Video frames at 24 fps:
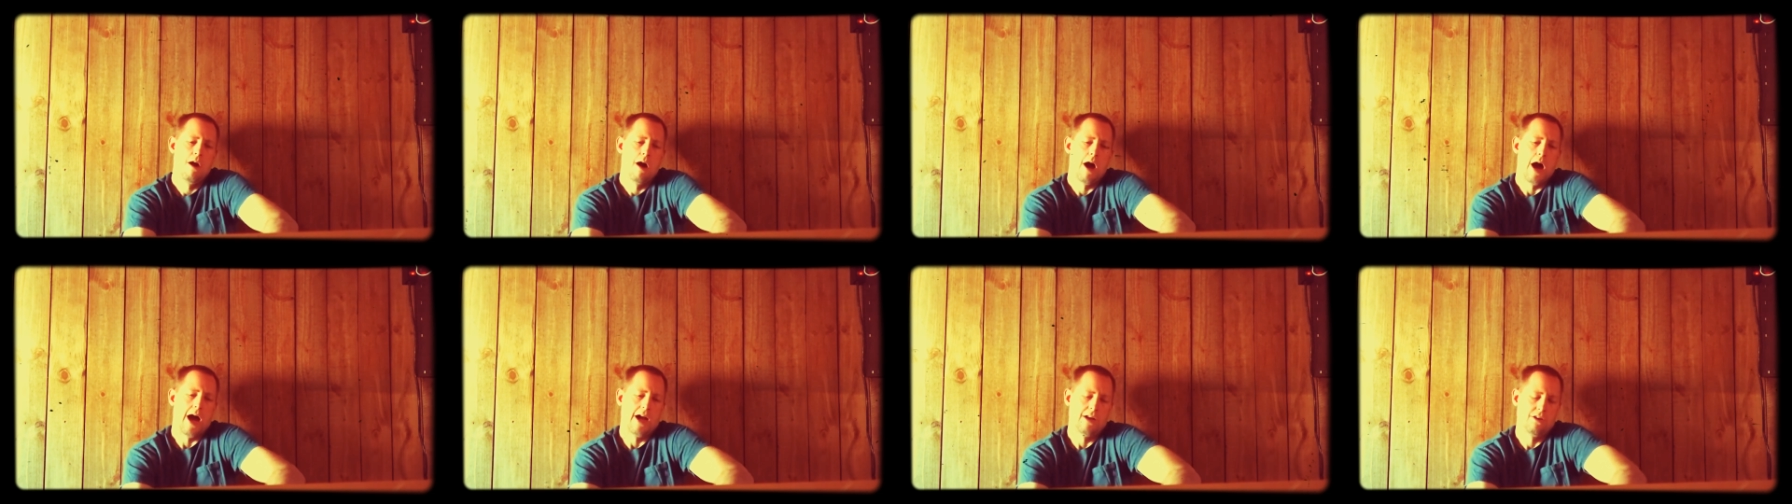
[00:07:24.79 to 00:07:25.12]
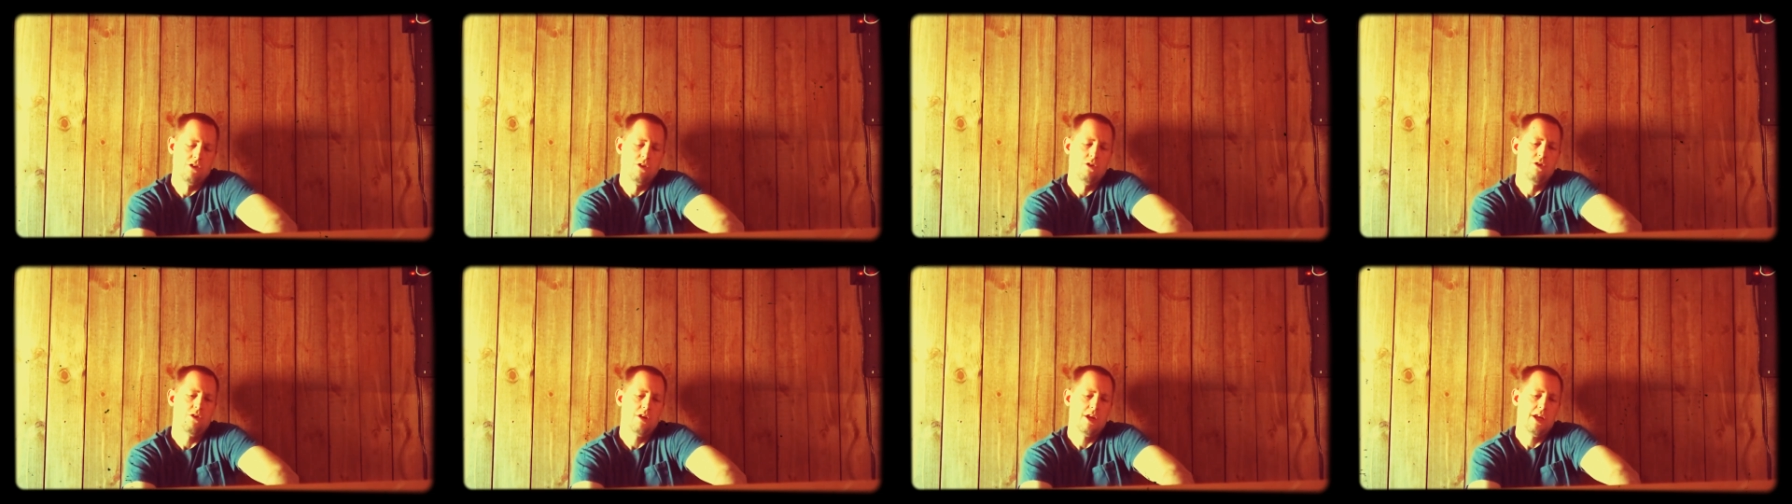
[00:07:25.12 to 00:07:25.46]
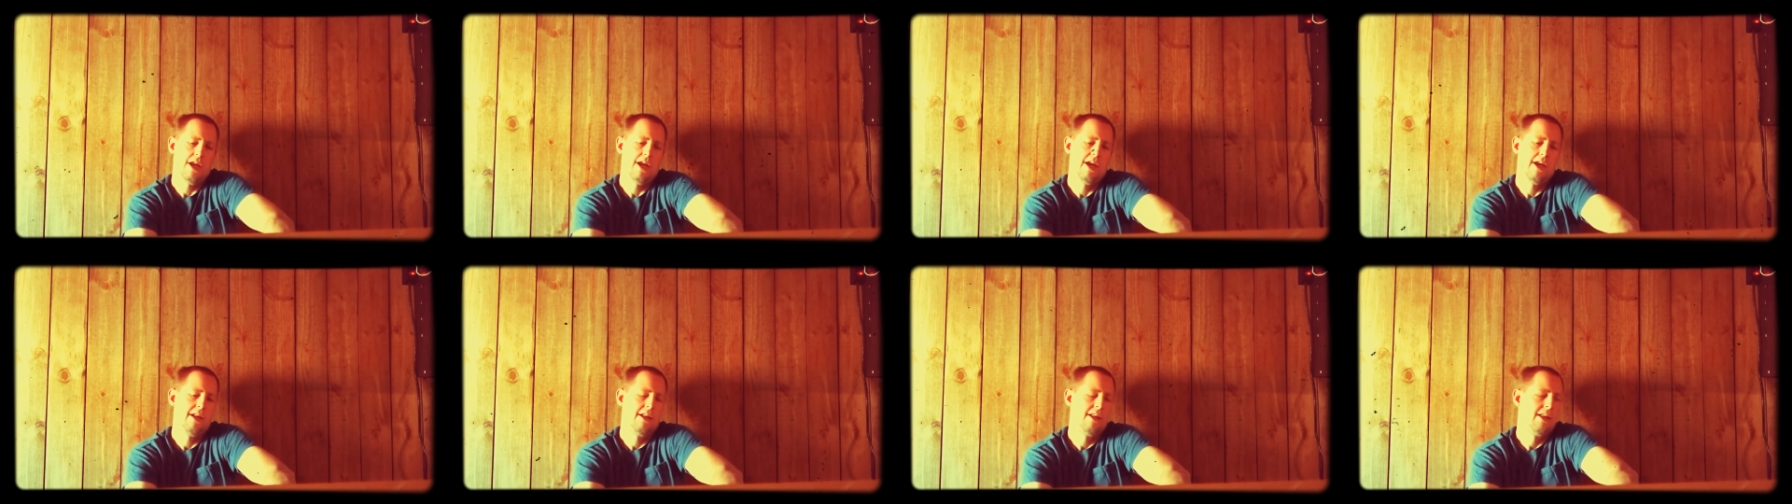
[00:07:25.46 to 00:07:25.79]
I do
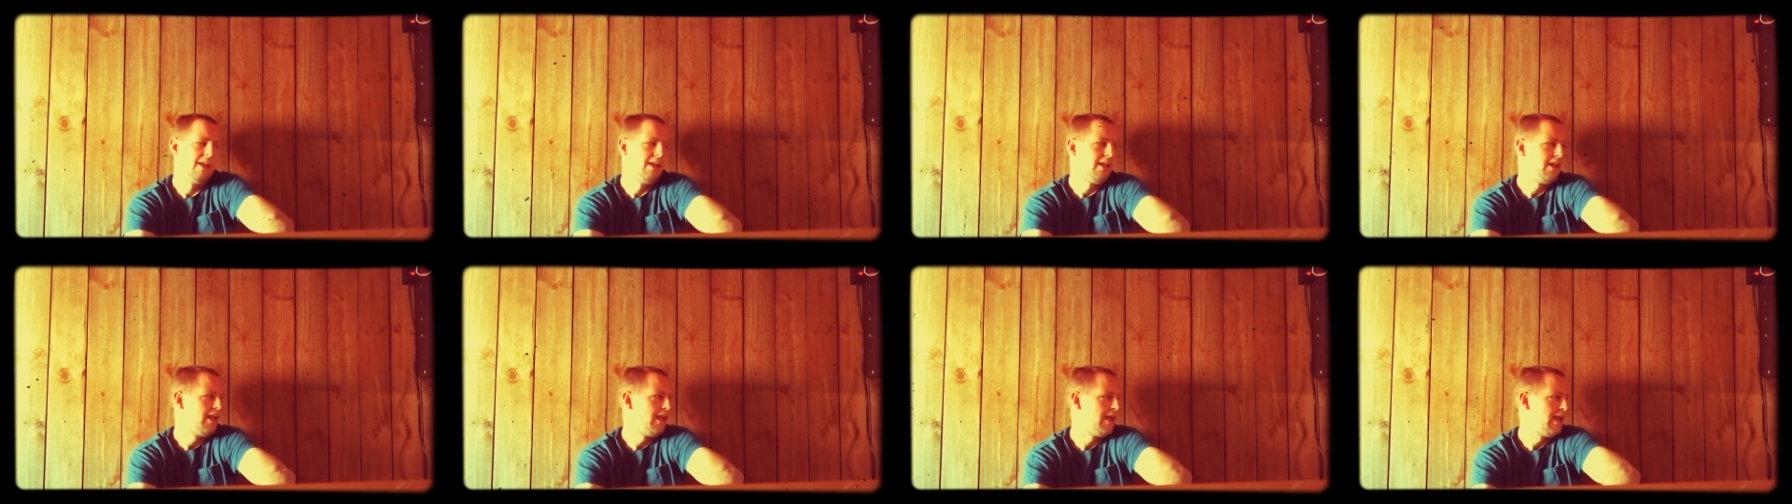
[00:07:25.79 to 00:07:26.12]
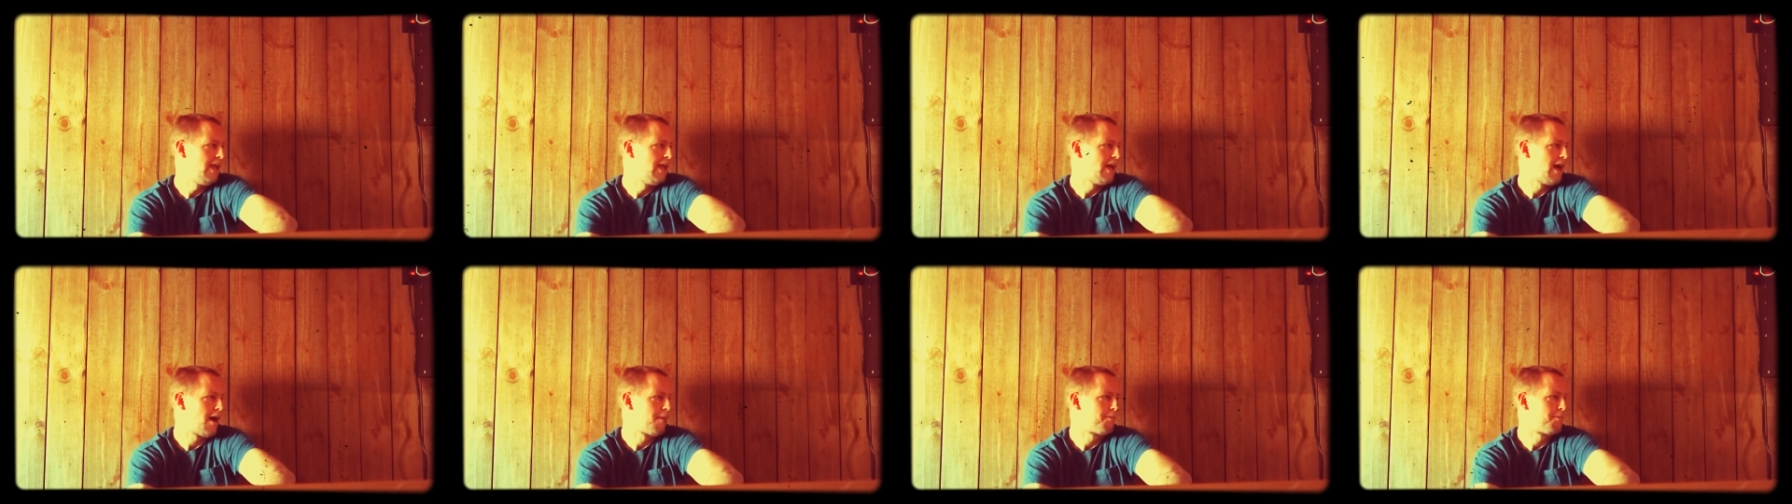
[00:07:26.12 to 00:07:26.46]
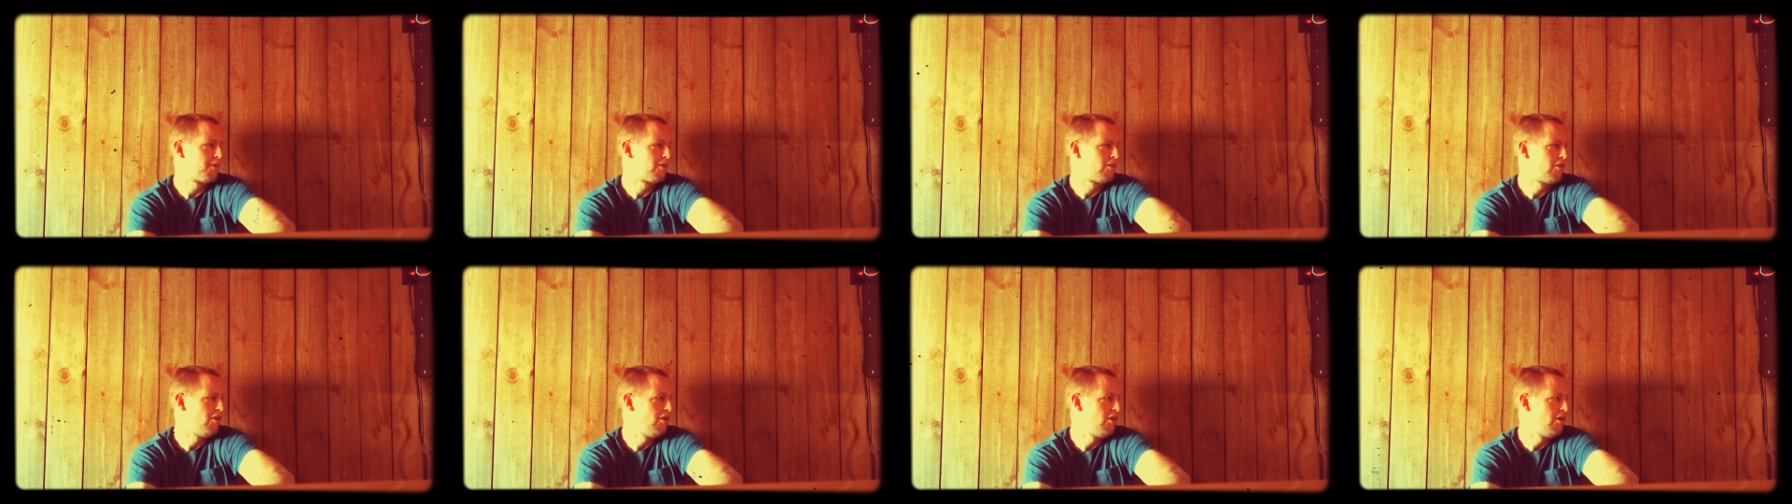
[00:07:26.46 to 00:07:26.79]
need the
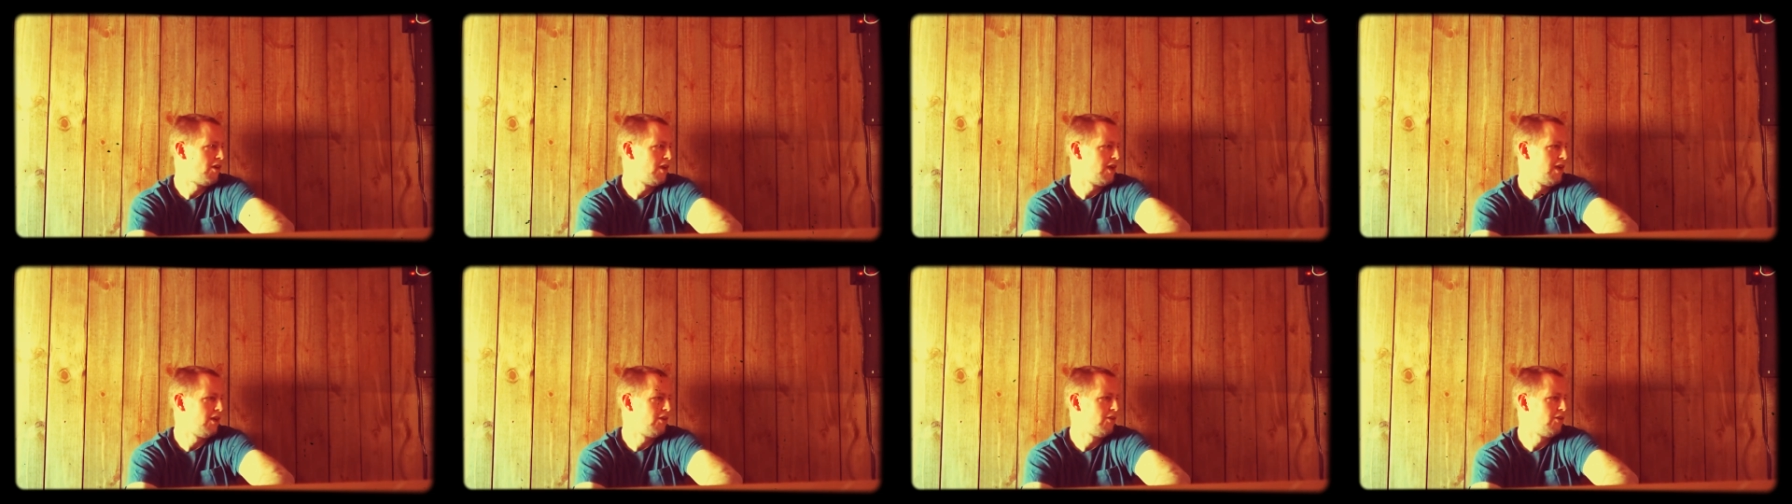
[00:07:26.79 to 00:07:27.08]
opportunity